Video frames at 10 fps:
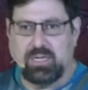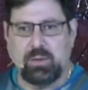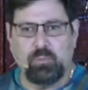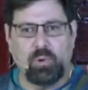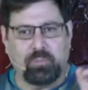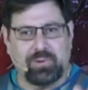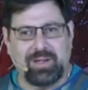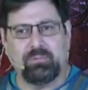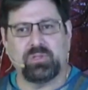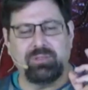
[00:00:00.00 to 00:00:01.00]
and we will pray
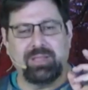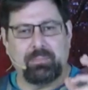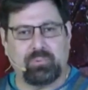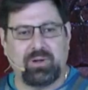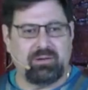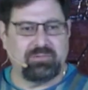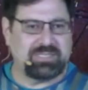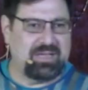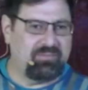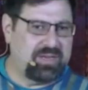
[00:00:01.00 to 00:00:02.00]
with you that prayer of
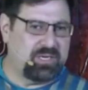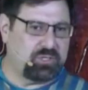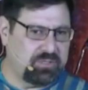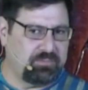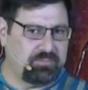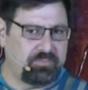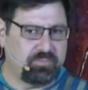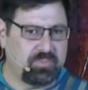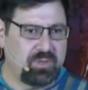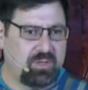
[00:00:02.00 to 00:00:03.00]
salvation.
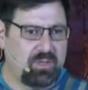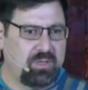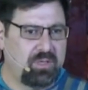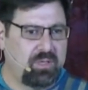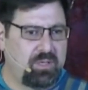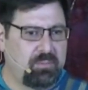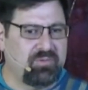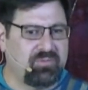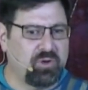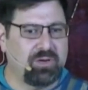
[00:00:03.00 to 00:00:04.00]
But if
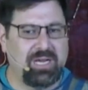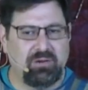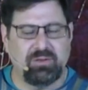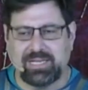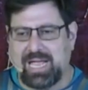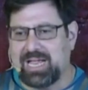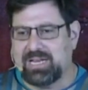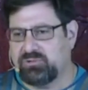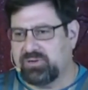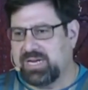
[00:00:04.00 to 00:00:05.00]
you're here in the
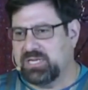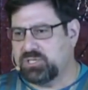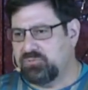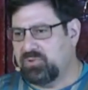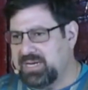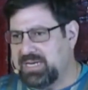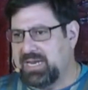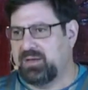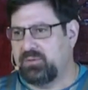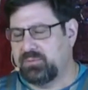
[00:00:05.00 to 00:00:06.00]
congregation right now,